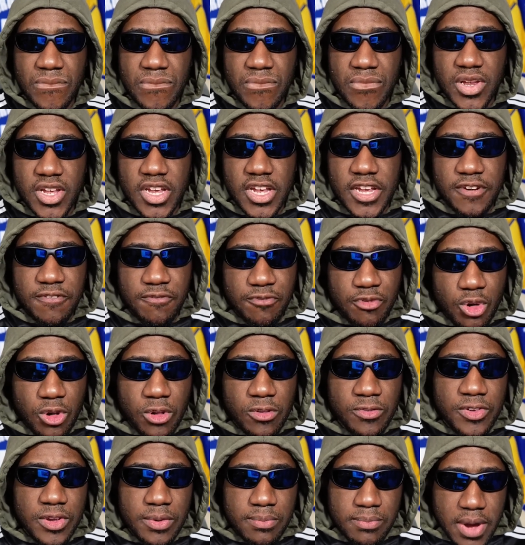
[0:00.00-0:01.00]

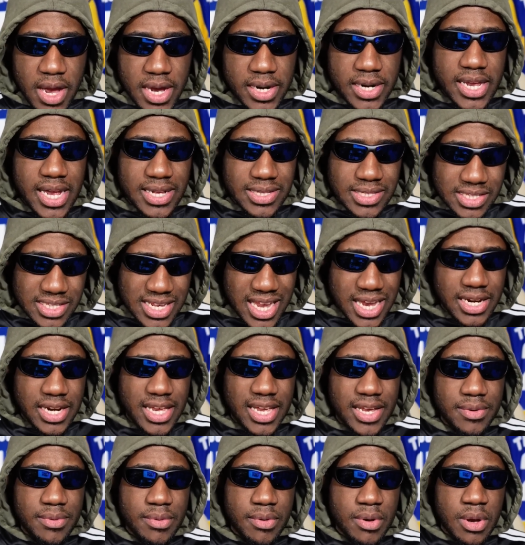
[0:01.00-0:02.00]
involving Mane and Sane.
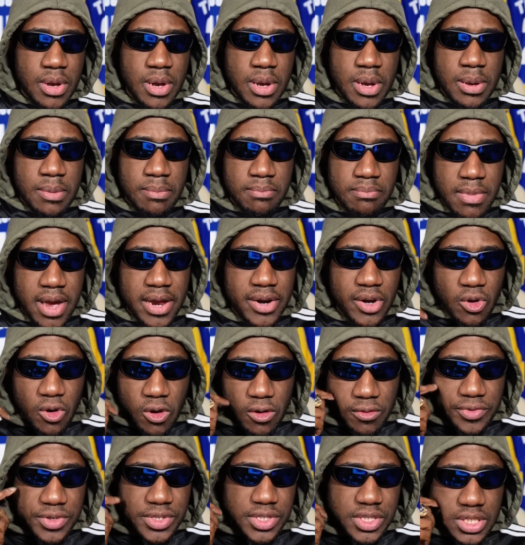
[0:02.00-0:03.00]
Mane
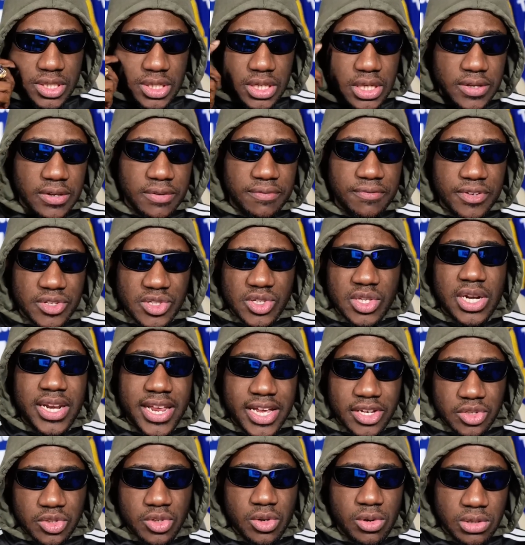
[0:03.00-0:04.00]
obviously physically
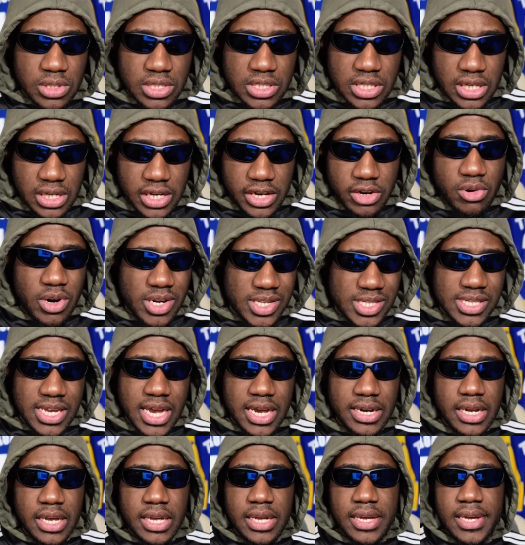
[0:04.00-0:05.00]
assaulting Leroy
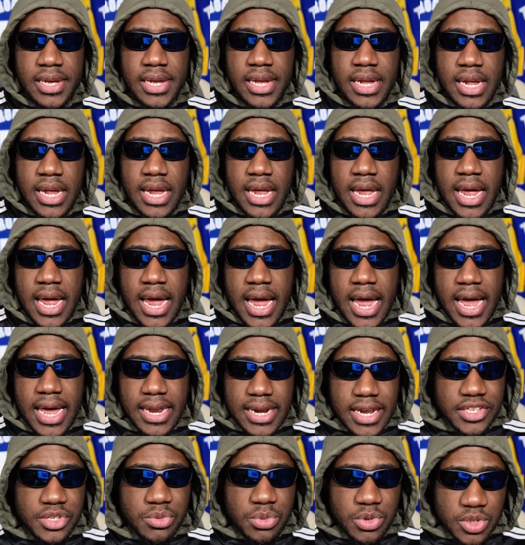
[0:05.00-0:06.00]
Sane. And
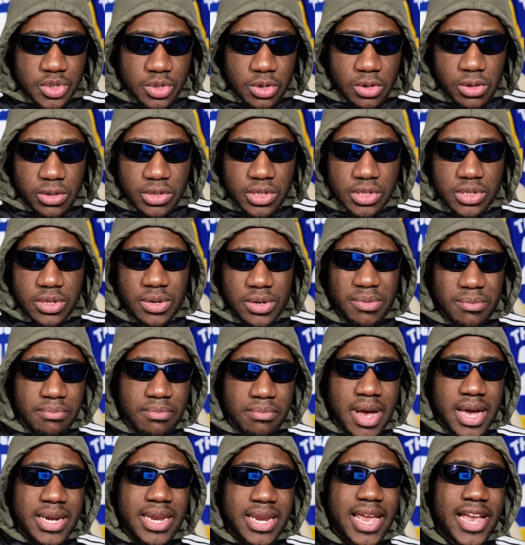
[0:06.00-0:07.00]
as a result,
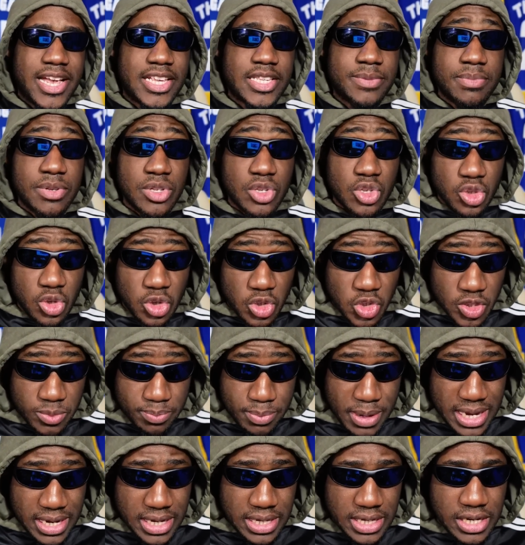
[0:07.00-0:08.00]
Mane has been
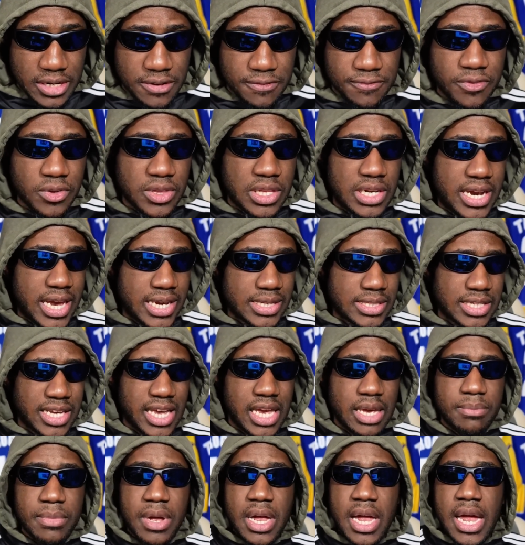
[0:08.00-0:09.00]
suspended for the next game
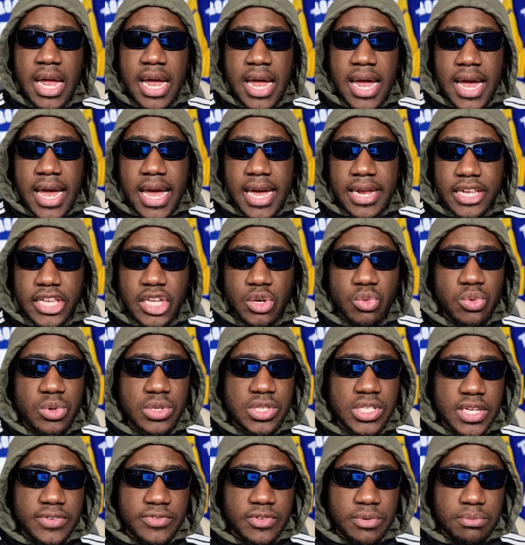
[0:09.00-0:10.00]
and he won't
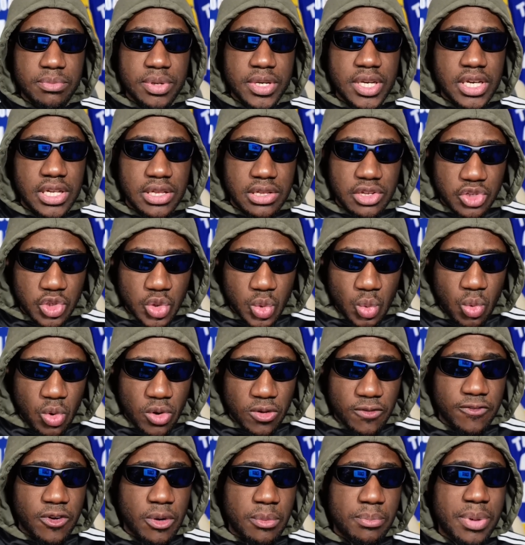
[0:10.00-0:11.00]
even be in the squad
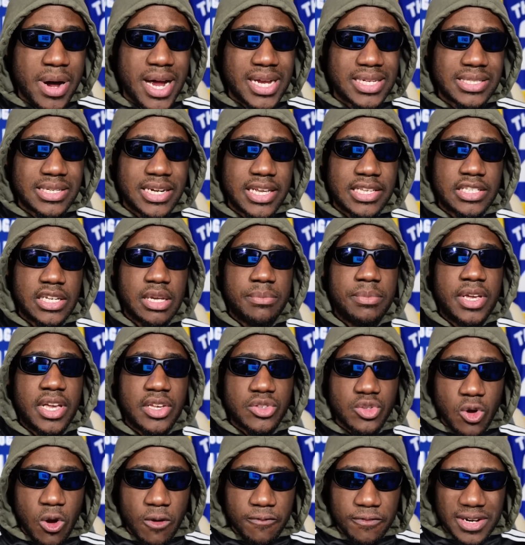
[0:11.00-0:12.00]
for Bayern's next game against
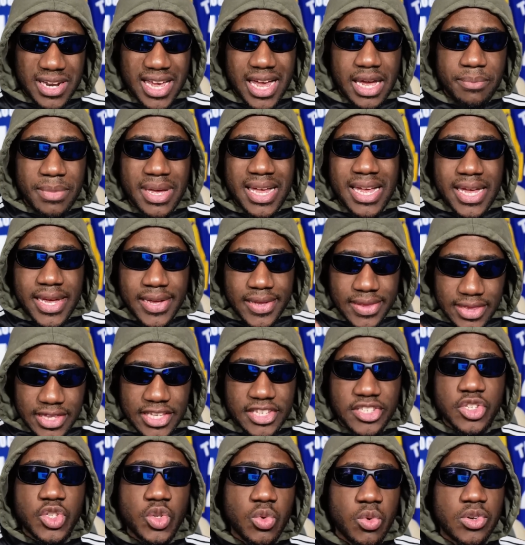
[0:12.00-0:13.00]
Hoffenheim. This
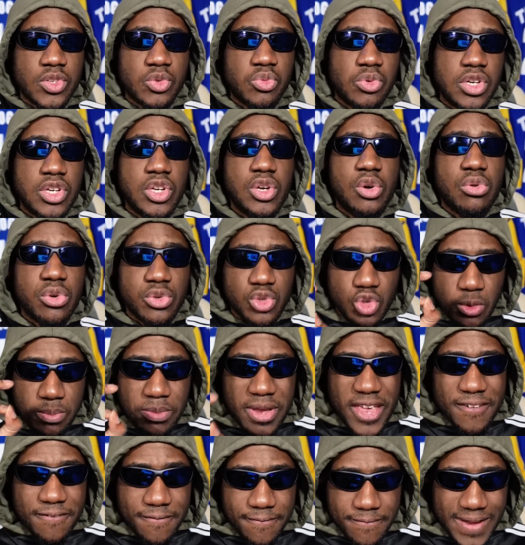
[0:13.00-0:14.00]
is what we know to be a
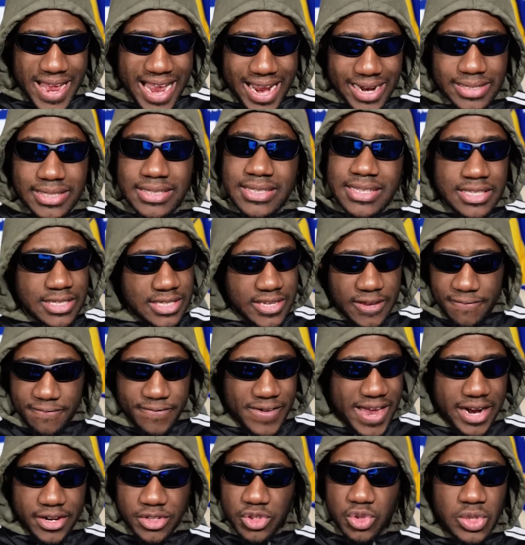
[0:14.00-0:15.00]
fact. This is a
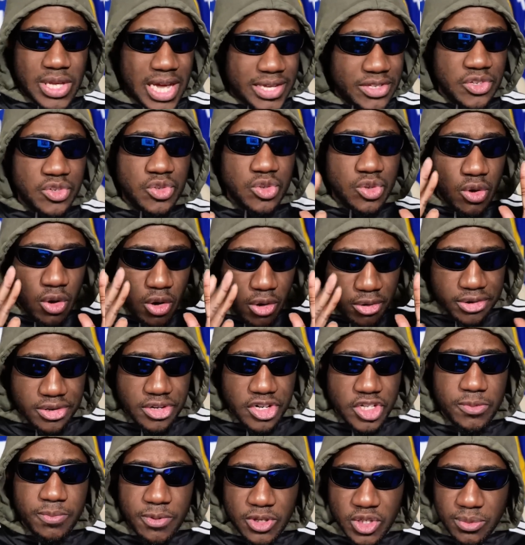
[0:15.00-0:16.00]
fact. So that is
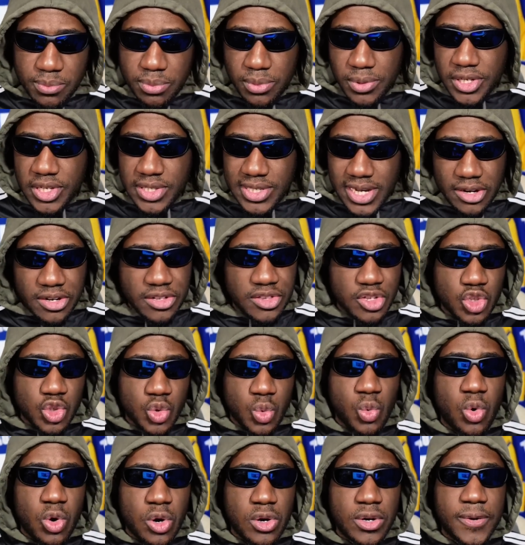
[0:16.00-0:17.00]
undisputable. He's out of the
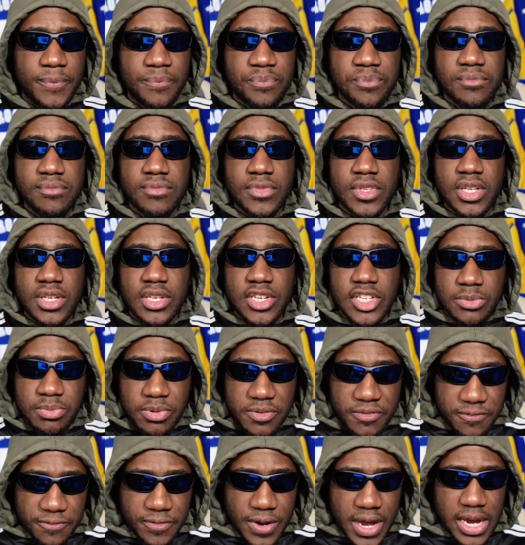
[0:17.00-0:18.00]
squad, he's been
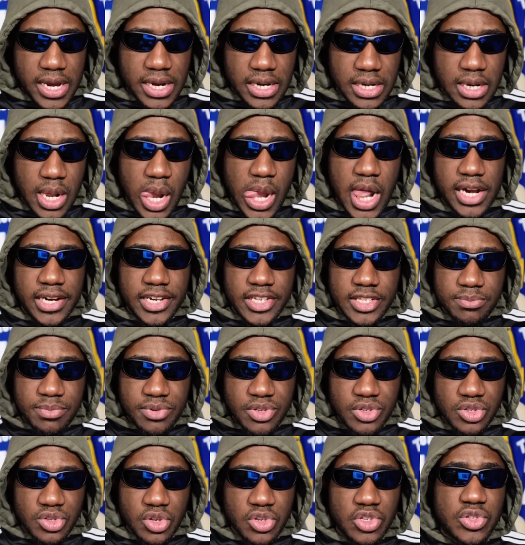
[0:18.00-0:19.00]
fined, and he's been
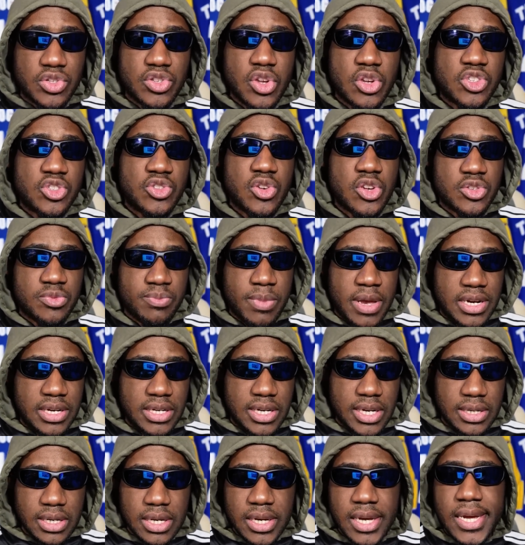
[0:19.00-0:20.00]

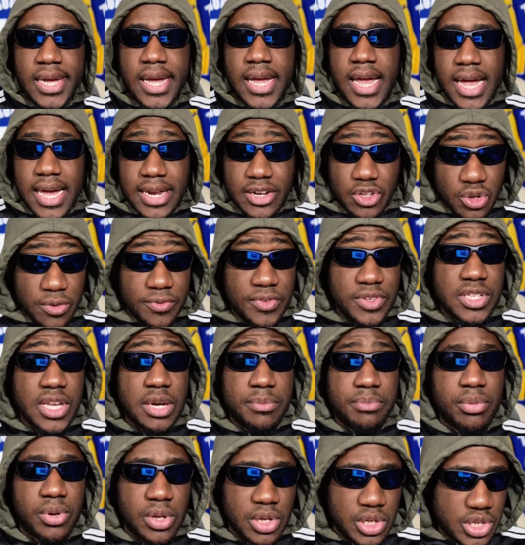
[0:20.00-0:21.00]
suspended. And he's obviously
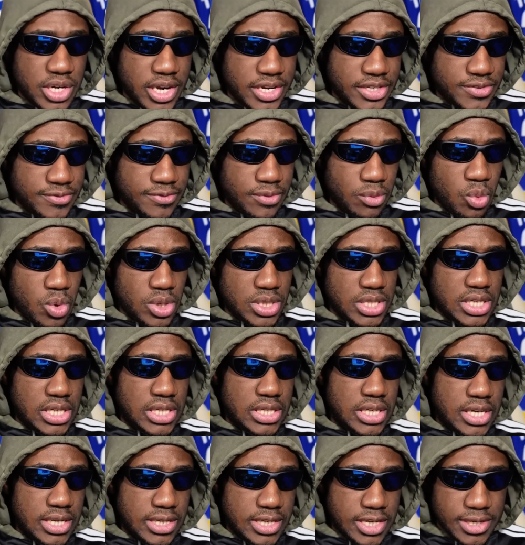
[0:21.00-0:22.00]
apologized for what he
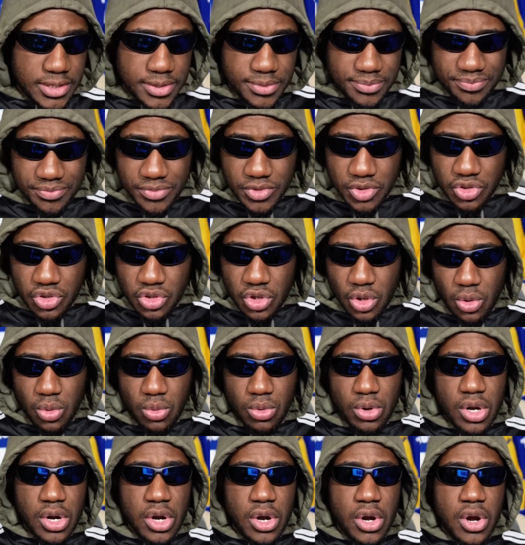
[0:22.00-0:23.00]
did. So
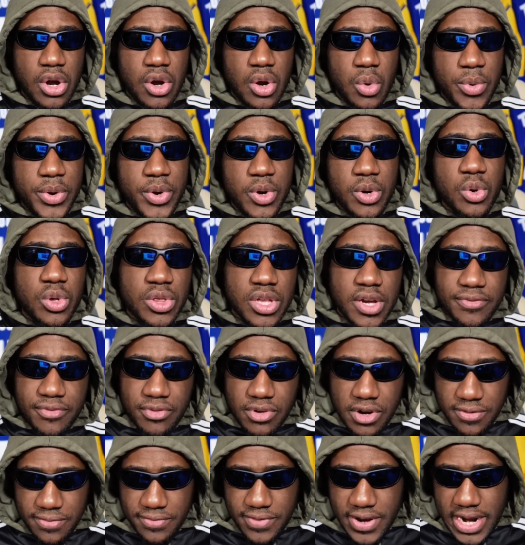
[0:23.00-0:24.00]
we don't know that for a
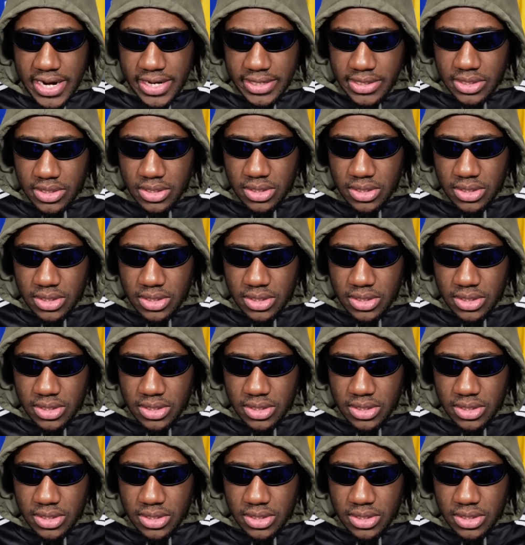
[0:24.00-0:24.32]
fact.